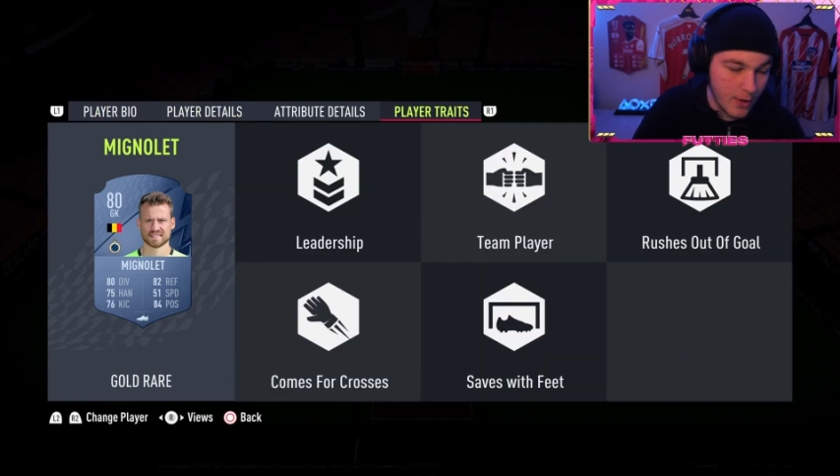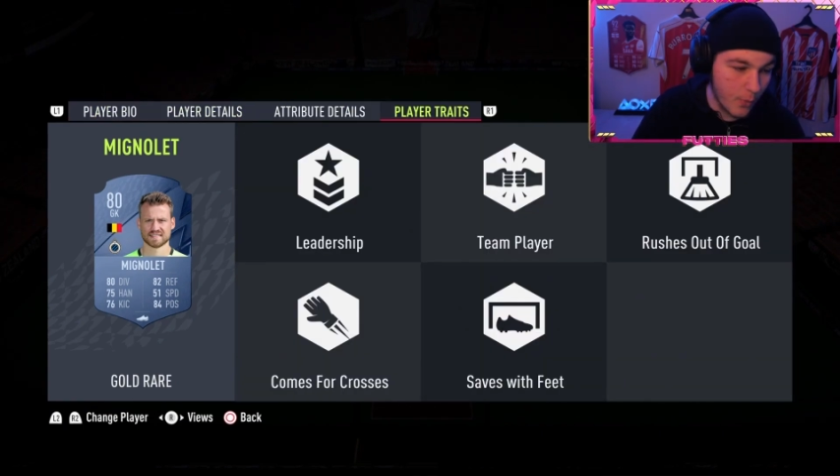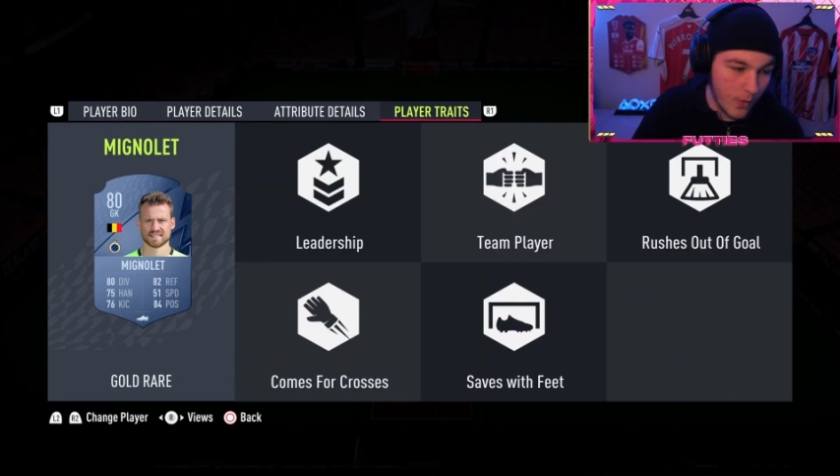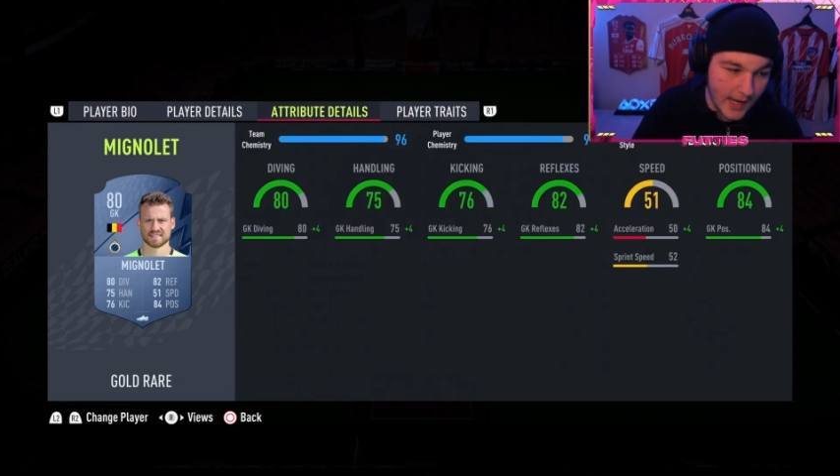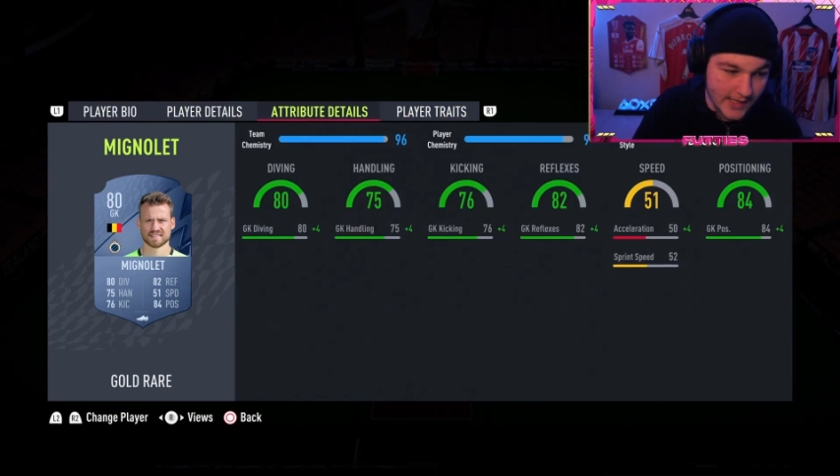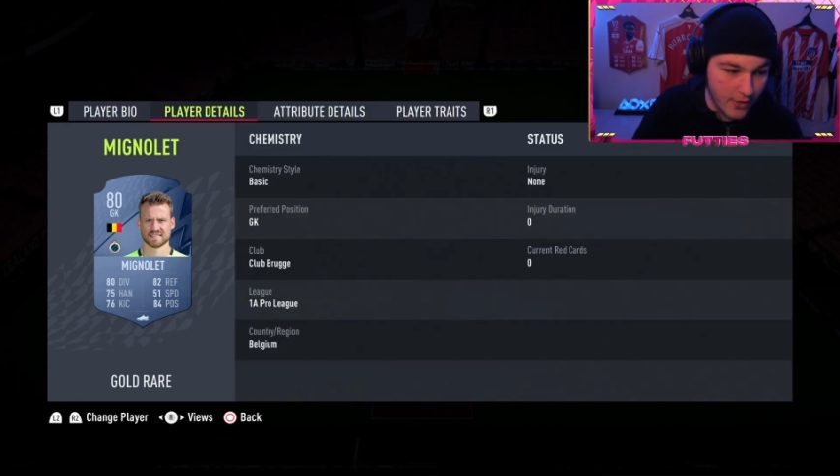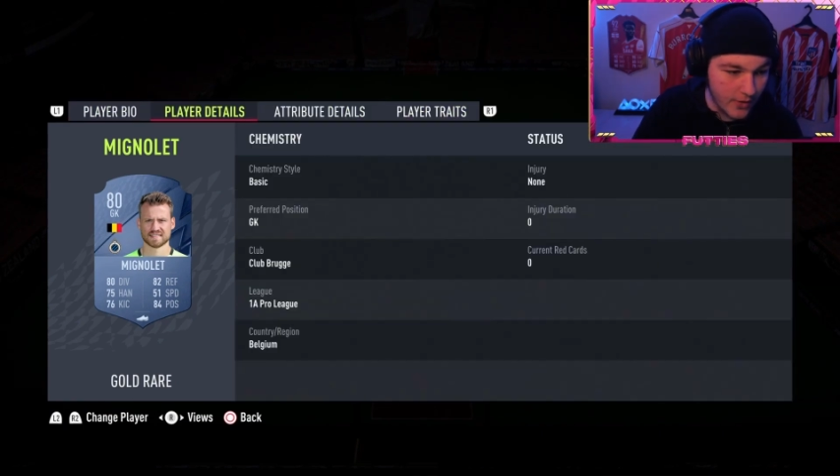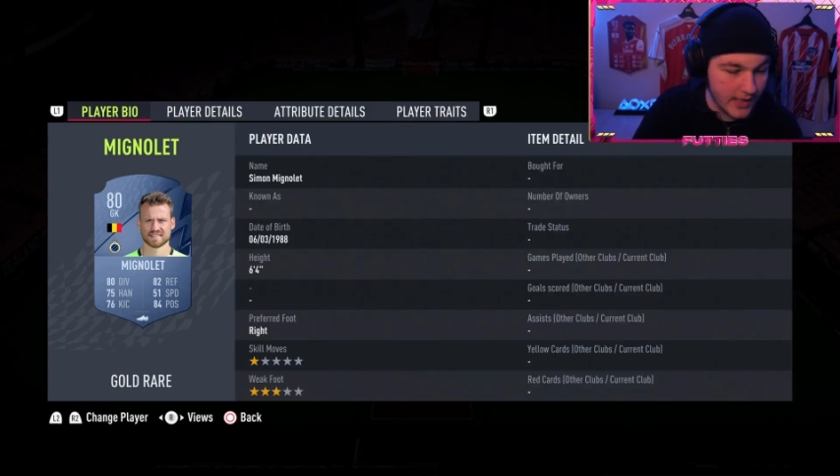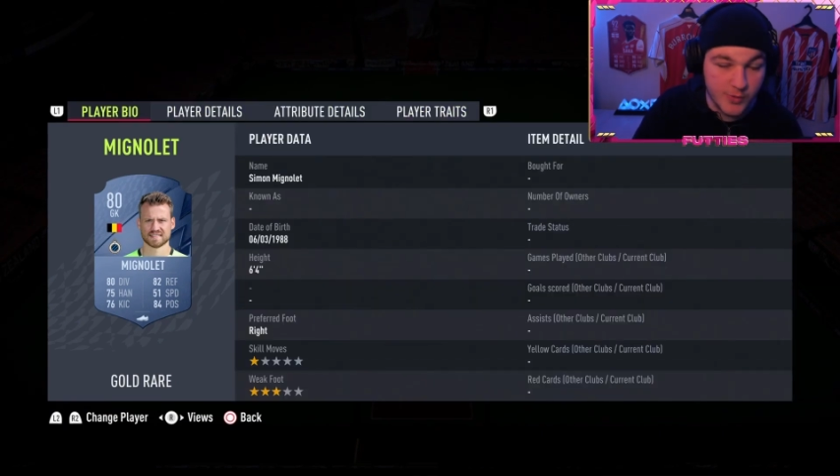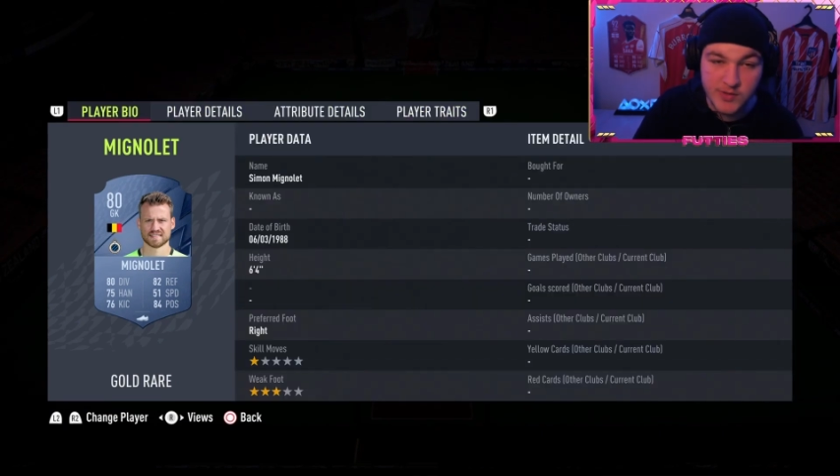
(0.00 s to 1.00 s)
Why
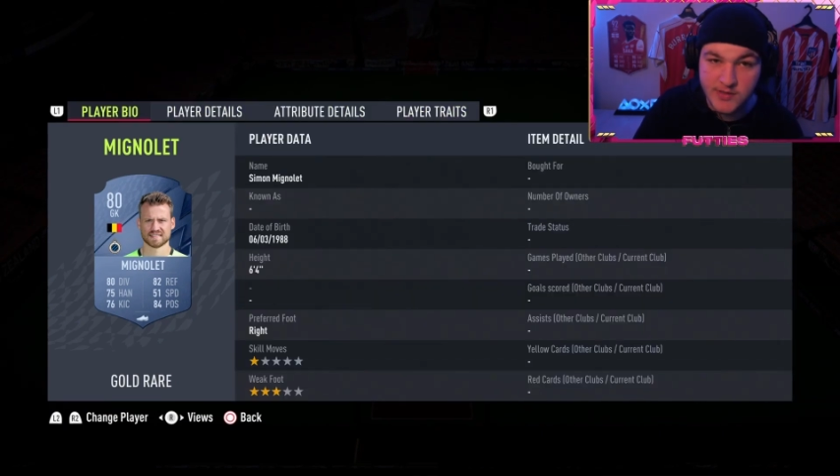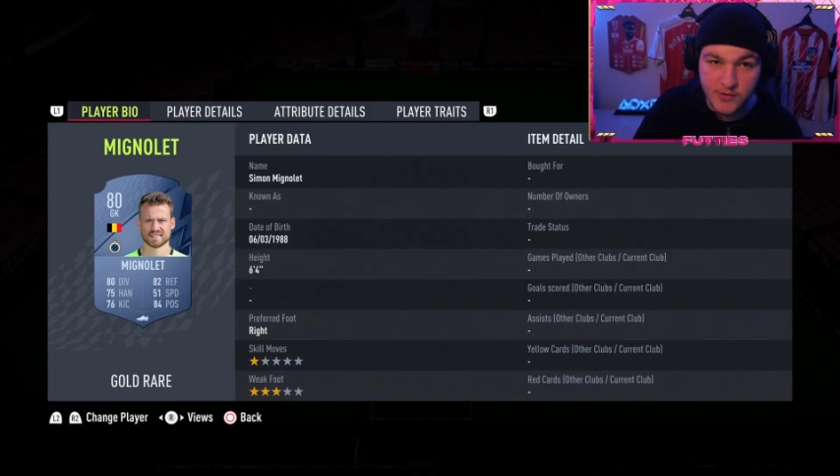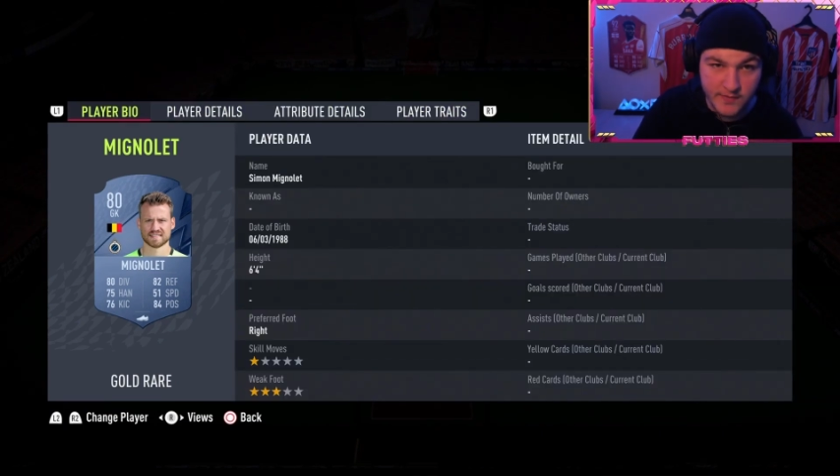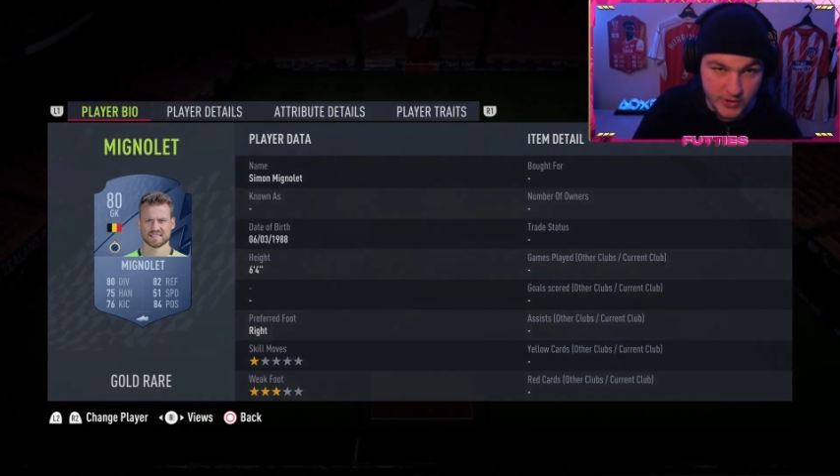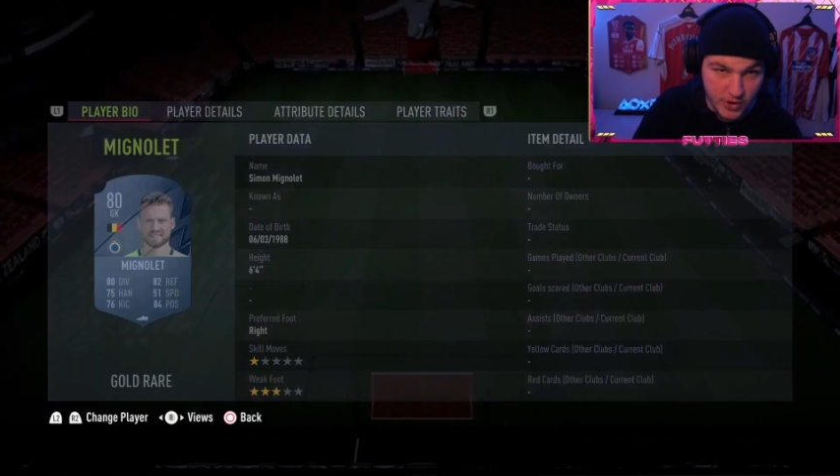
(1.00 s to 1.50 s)
not? He'll just do the